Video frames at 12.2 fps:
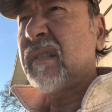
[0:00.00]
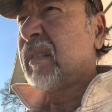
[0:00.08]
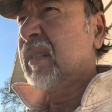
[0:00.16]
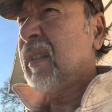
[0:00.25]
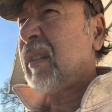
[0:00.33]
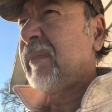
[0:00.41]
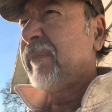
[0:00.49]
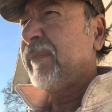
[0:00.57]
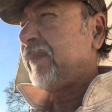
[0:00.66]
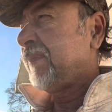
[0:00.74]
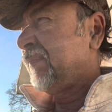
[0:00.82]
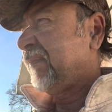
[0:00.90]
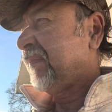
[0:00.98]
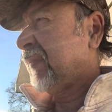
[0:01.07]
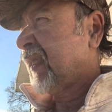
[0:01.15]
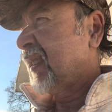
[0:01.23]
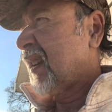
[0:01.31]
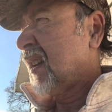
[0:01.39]
Yep.
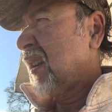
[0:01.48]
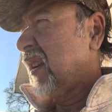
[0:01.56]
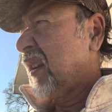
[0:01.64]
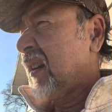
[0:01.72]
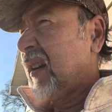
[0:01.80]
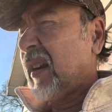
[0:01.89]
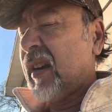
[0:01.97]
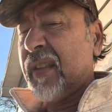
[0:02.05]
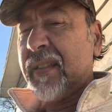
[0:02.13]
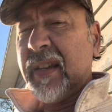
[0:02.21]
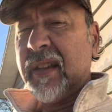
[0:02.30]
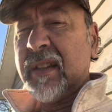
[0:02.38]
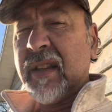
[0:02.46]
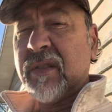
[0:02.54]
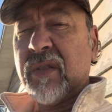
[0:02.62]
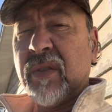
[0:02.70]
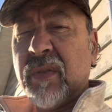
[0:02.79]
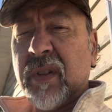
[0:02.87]
I think that's
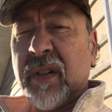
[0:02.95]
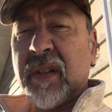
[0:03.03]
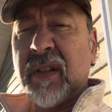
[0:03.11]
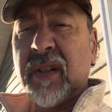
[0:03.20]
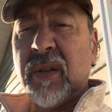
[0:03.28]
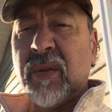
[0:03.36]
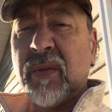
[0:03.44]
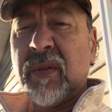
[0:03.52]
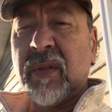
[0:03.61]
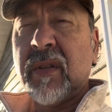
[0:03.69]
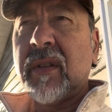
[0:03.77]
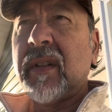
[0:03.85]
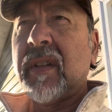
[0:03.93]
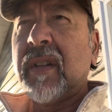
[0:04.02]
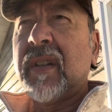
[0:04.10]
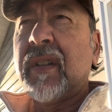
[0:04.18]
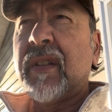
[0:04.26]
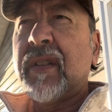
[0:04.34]
what we're gonna do.
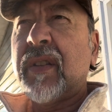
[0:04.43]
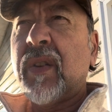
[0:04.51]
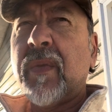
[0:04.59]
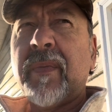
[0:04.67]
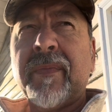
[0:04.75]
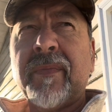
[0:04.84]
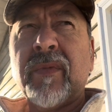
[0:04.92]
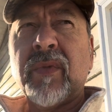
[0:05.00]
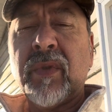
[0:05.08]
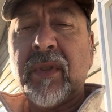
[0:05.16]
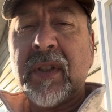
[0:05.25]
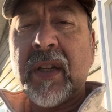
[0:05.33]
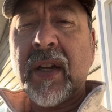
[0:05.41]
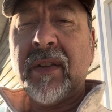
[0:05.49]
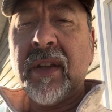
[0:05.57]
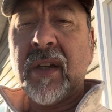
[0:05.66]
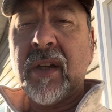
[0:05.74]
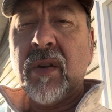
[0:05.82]
So, we'll see how
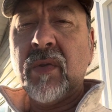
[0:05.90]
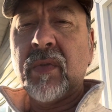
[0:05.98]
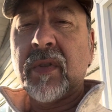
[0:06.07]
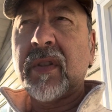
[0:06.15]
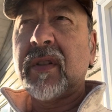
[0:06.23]
that goes.